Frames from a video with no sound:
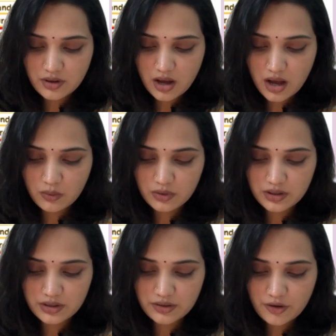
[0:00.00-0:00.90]

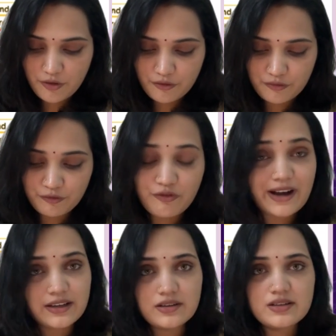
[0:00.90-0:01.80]
our
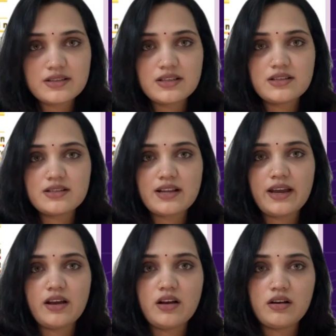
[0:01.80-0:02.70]
viral diseases
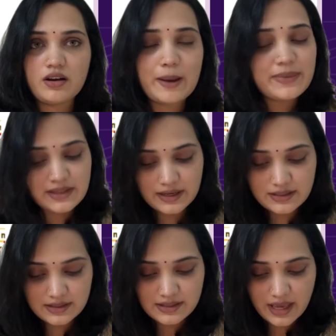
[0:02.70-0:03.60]
like
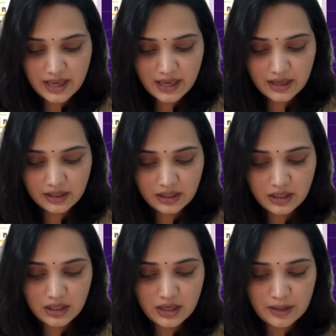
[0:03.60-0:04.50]
hepatitis A,
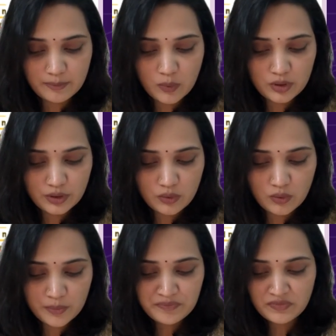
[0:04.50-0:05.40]
E and
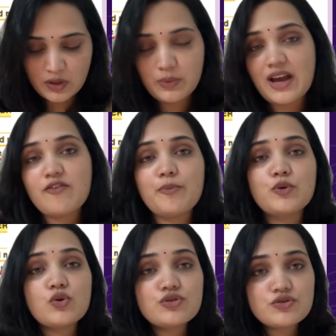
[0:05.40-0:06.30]
polio. We have a
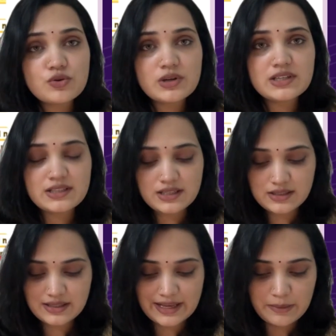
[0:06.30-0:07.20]
protozoal
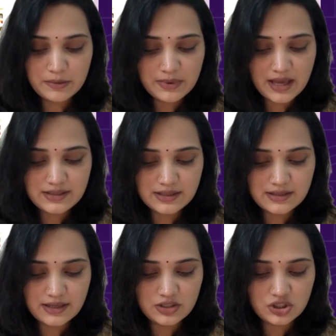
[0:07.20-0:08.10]
diseases like
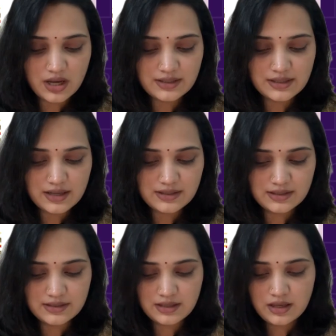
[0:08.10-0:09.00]
amoebiasis and
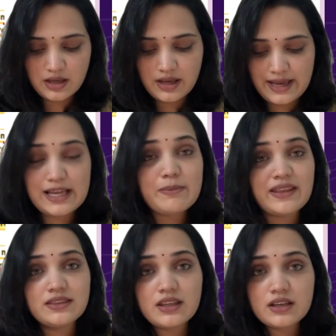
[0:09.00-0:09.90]
giardiasis,
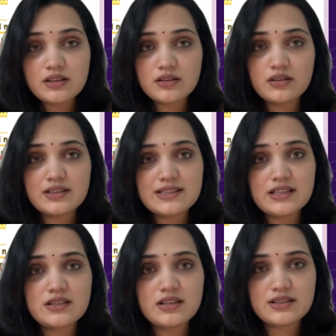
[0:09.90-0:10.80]
helminthic
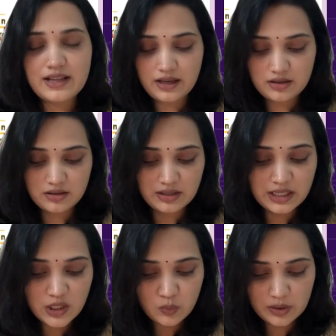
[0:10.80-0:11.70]
diseases like
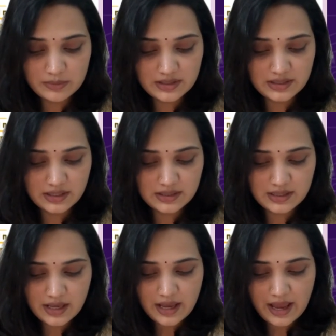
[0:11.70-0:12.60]
guinea worm disease,
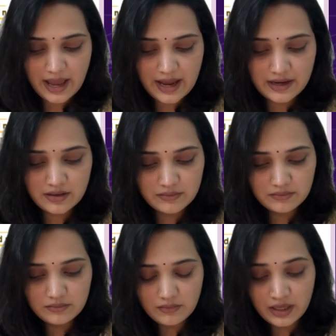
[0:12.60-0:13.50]
and
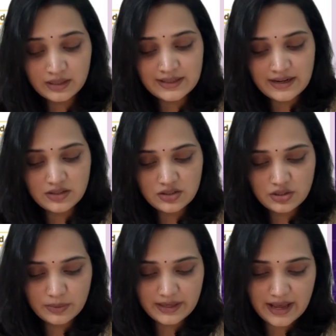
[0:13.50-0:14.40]
in
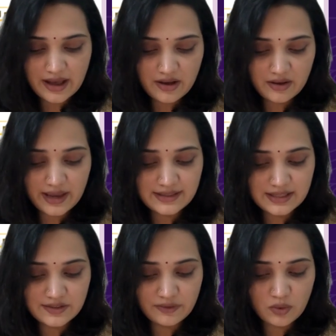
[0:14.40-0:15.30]
dentistry we'll have
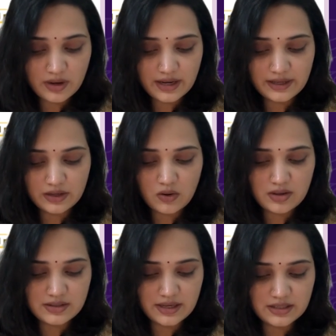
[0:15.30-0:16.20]
excess fluoride can
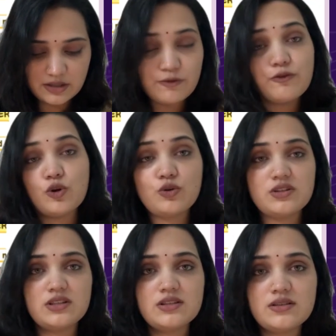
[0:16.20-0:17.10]
cause dental
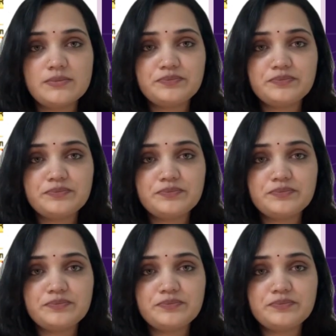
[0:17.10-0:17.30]
fluorosis.